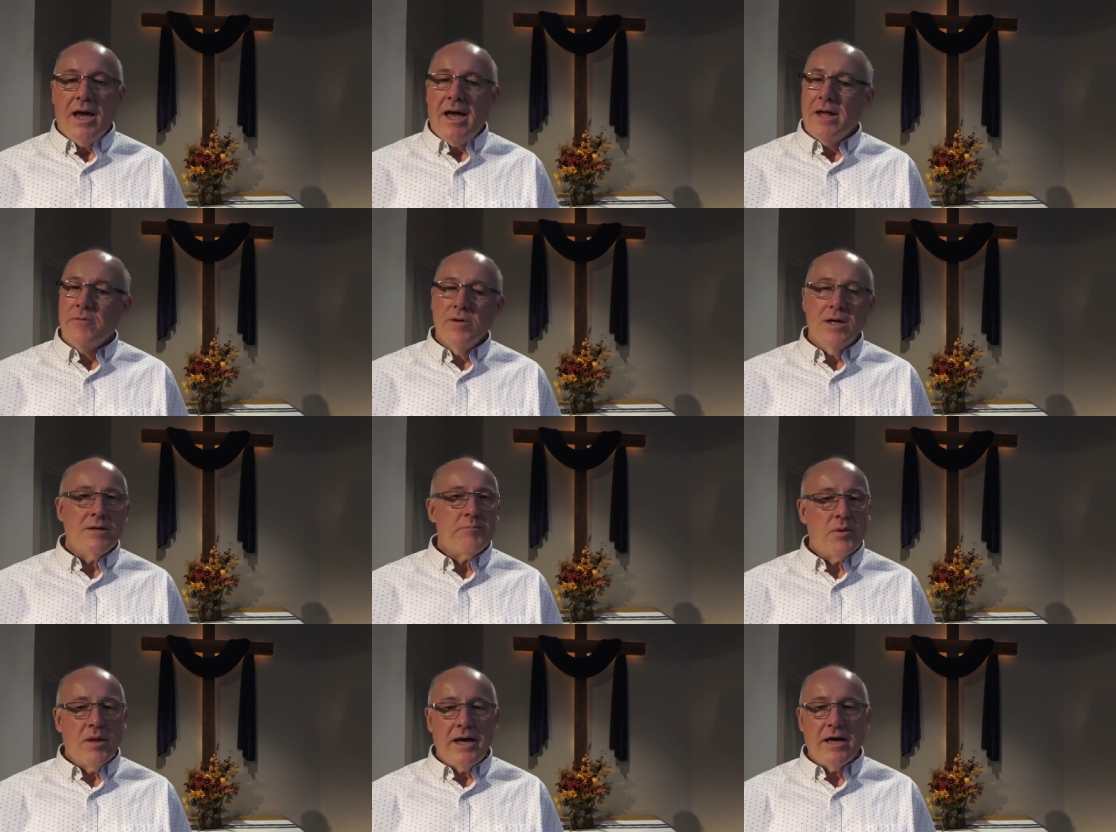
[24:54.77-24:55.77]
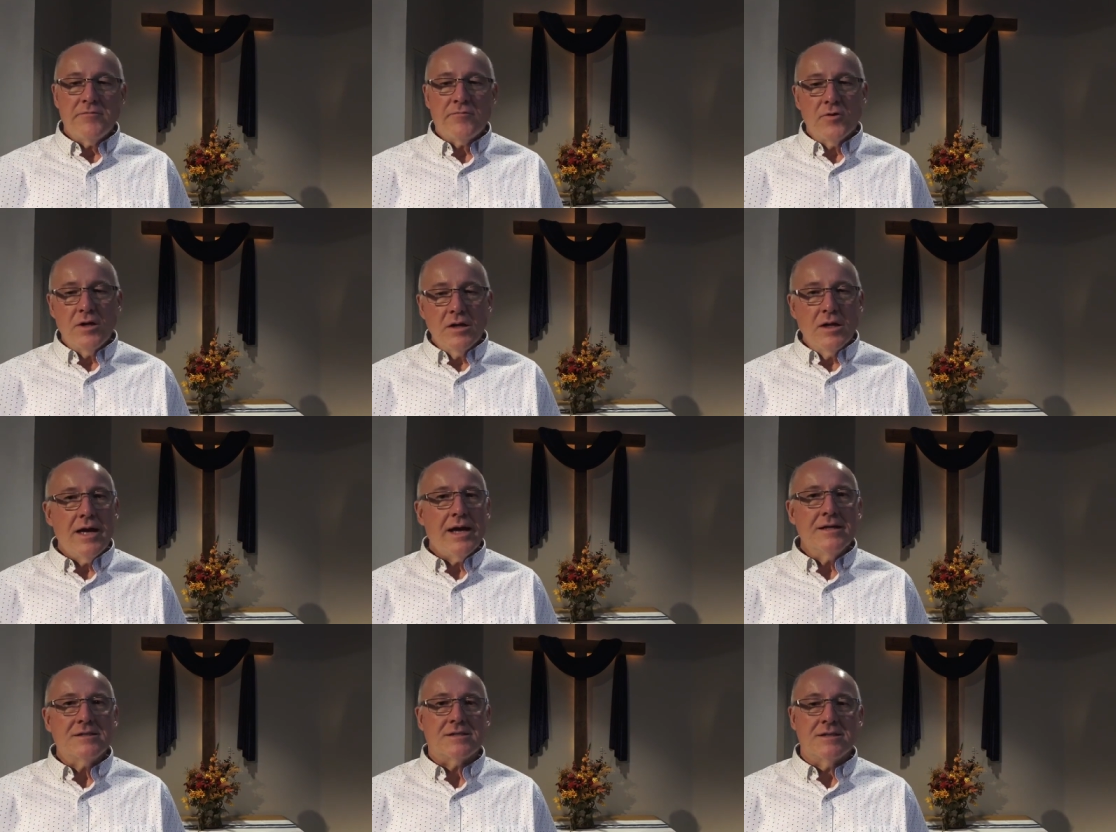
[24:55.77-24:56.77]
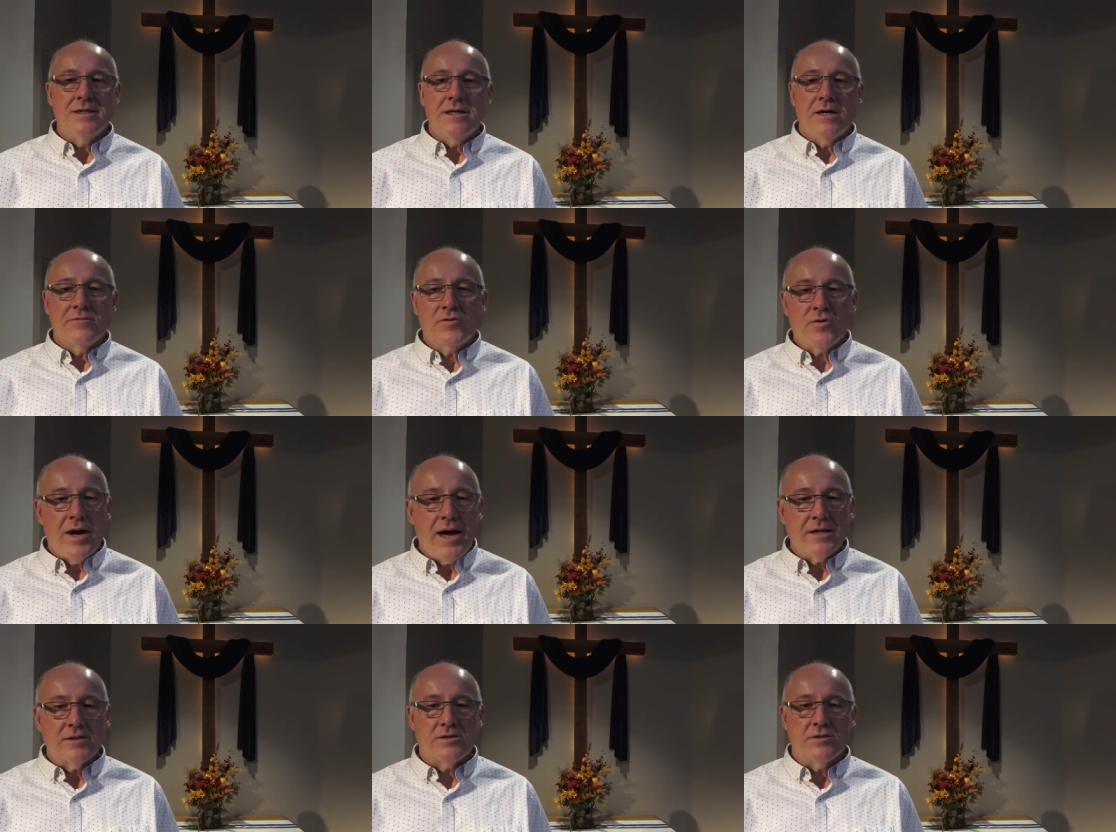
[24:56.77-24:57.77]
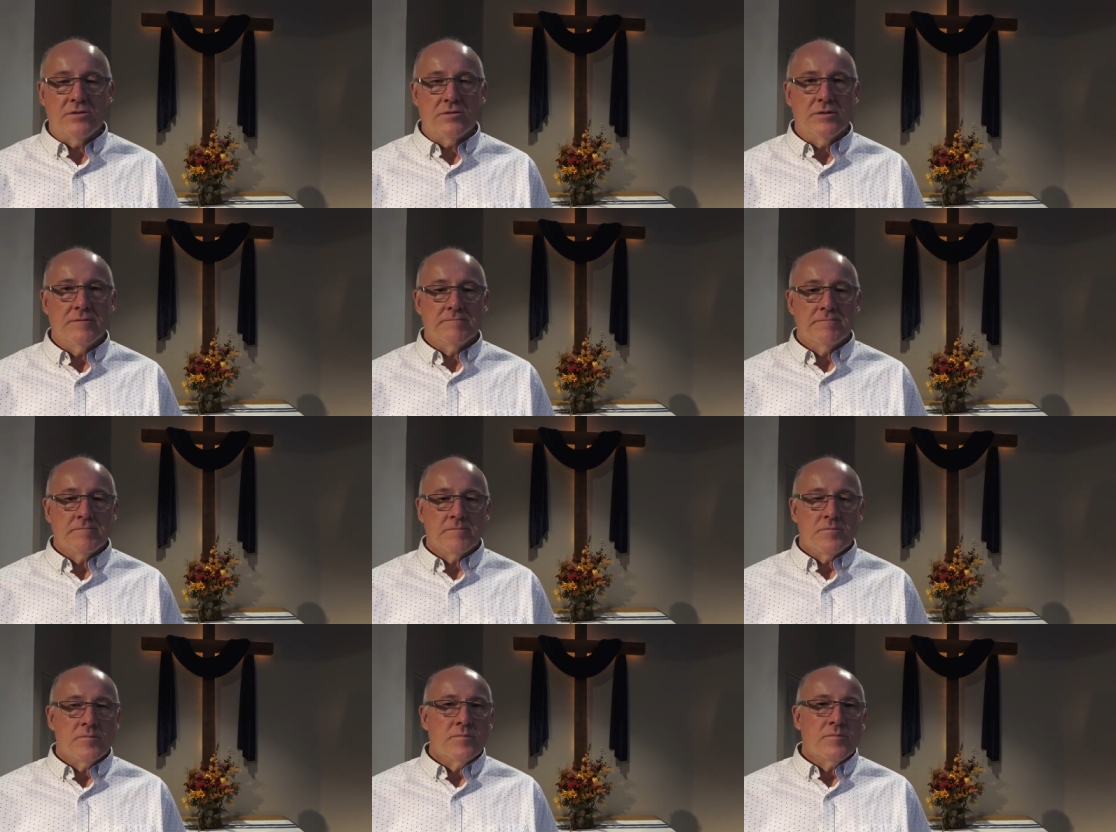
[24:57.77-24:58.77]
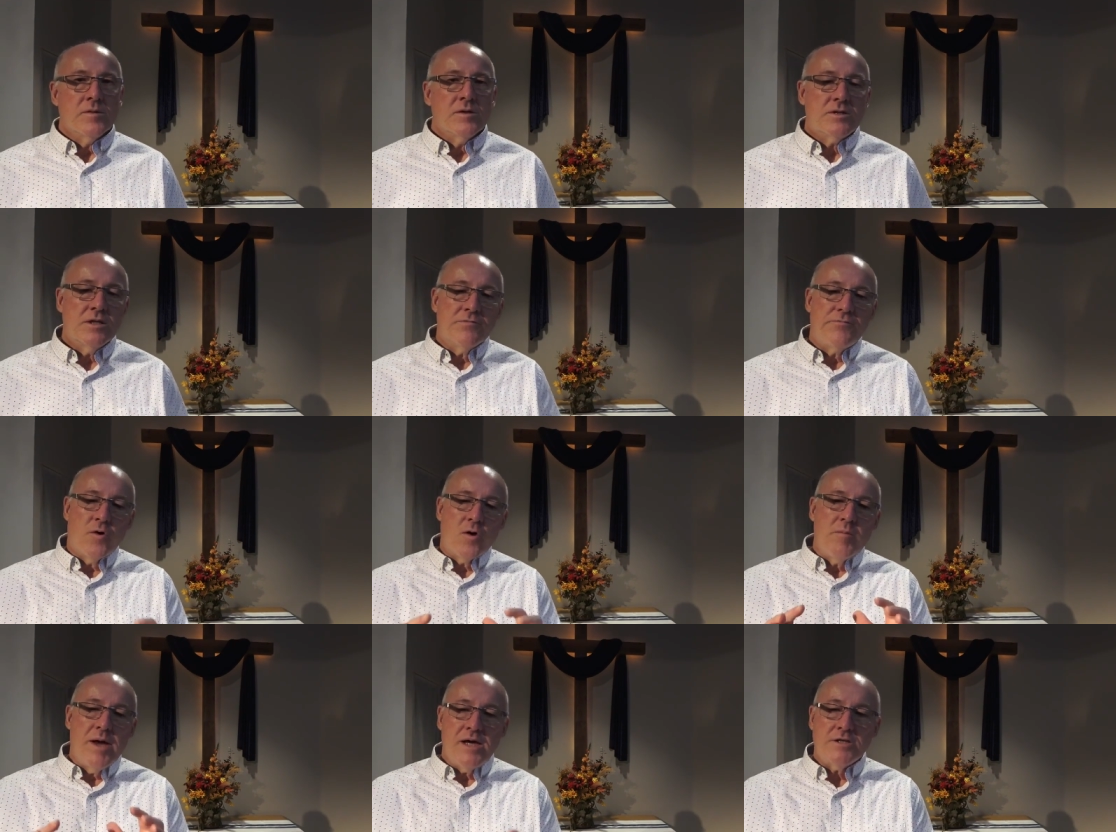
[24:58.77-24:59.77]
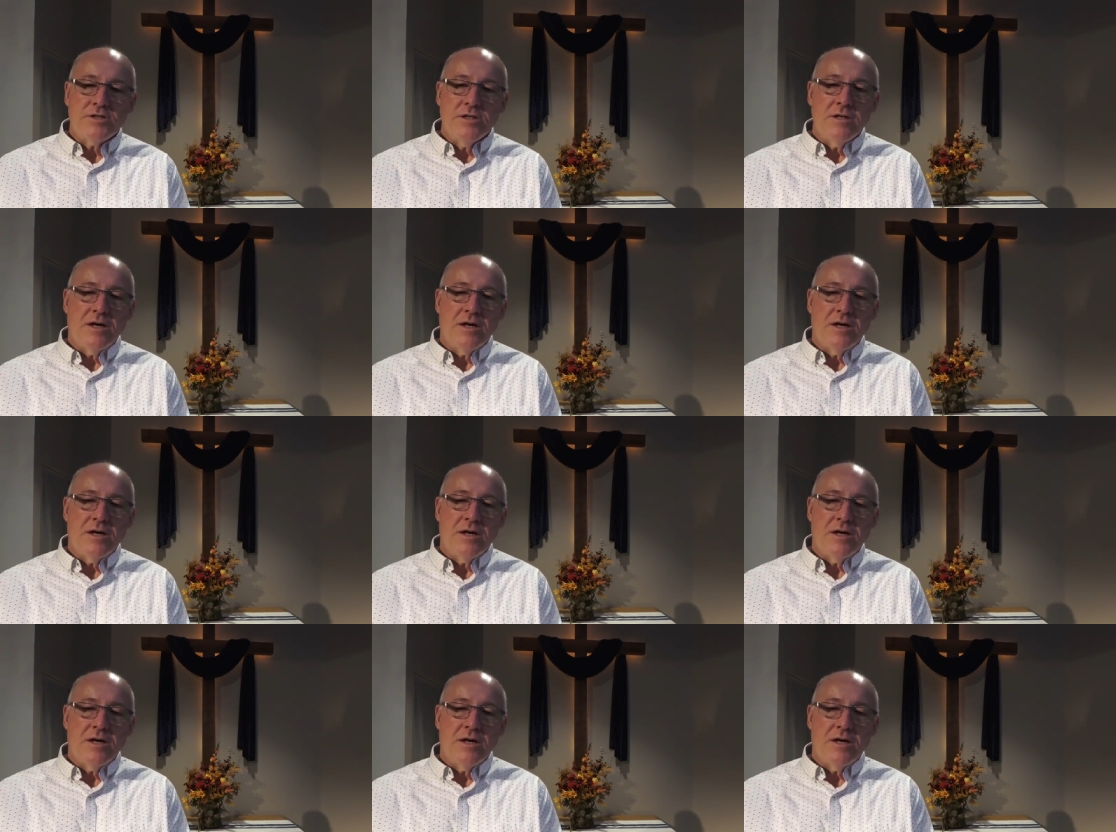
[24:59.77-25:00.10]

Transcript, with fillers: and really plan for a legacy of gratitude. You see, the formation